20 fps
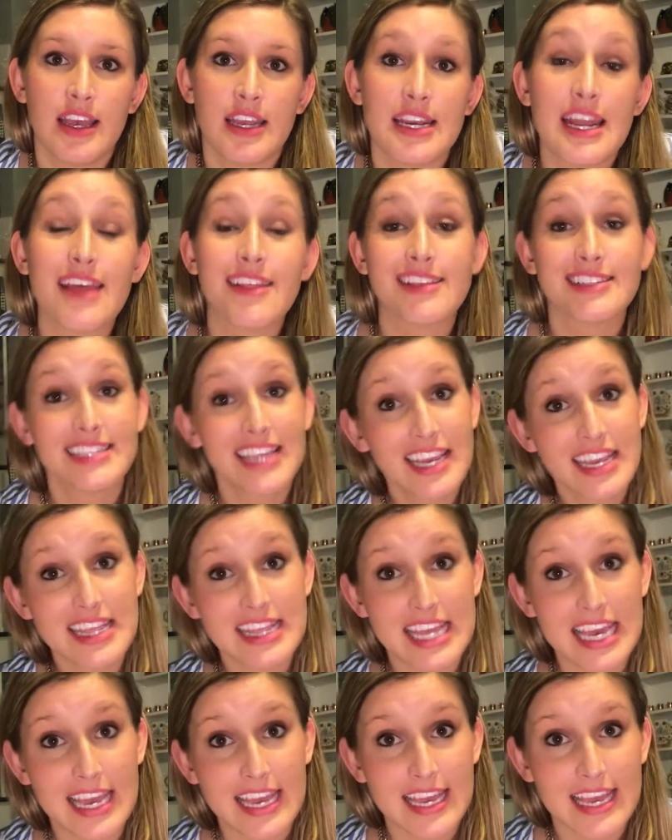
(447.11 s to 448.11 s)
now the second
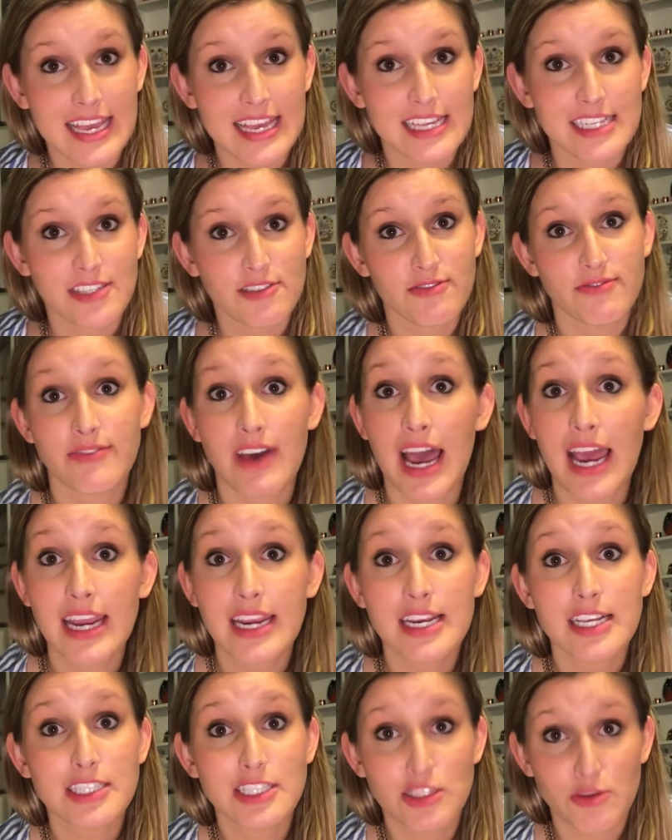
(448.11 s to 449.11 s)
thing is
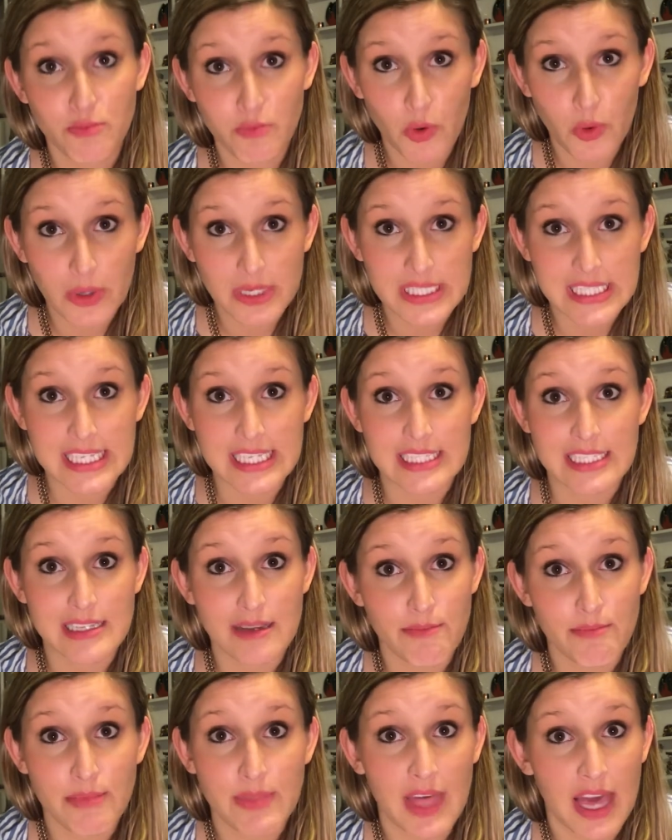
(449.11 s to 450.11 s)
find a support
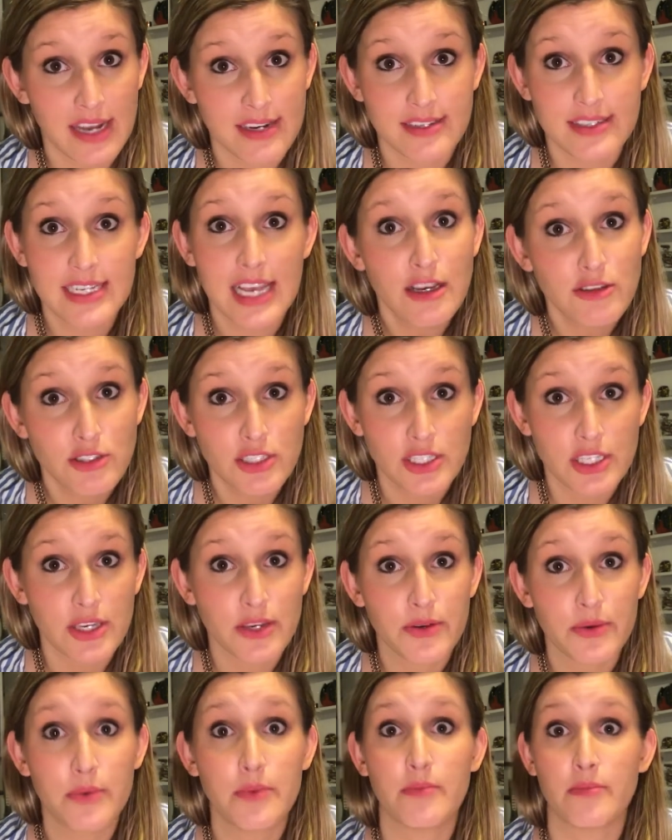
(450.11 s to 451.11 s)
system that tells
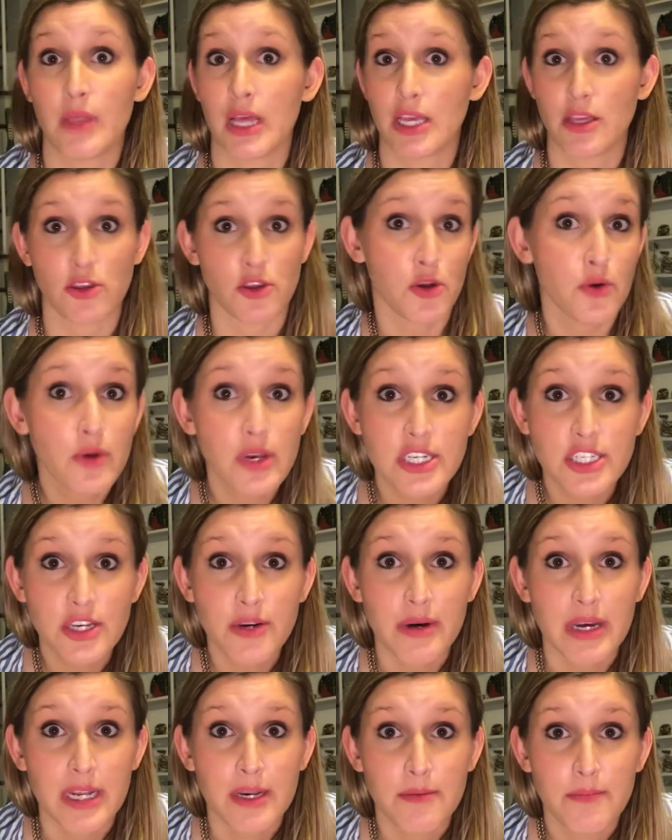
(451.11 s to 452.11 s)
you like you can do
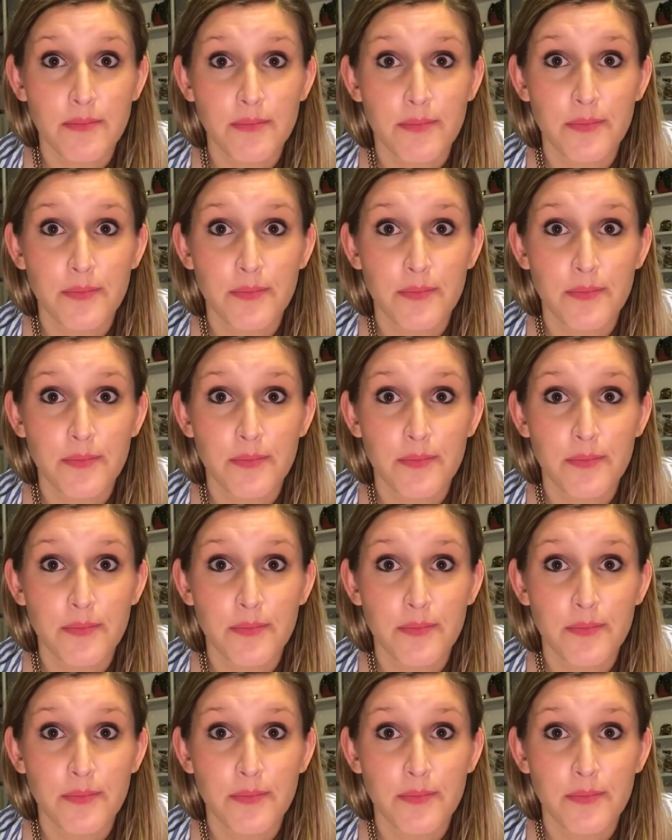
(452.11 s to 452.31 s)
it